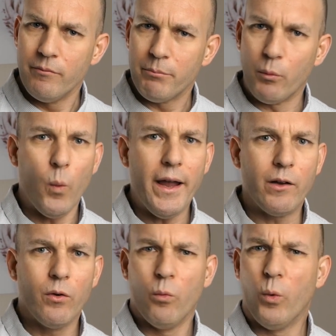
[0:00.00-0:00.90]
But
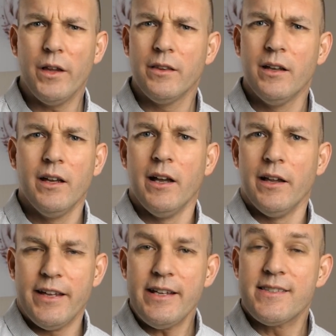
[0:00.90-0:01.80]
wait, what?
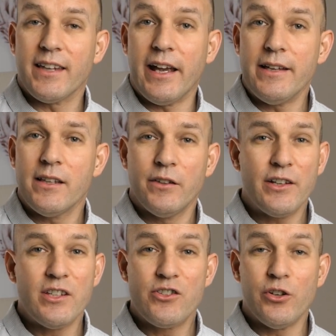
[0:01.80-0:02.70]
These days, they're
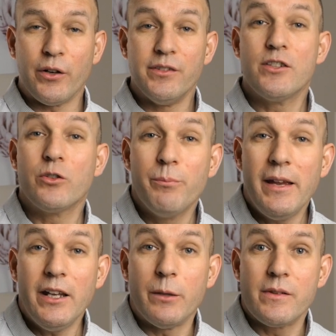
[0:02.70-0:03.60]
actually shooting on digital
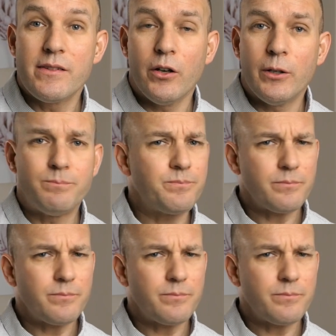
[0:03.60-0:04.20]
medium, so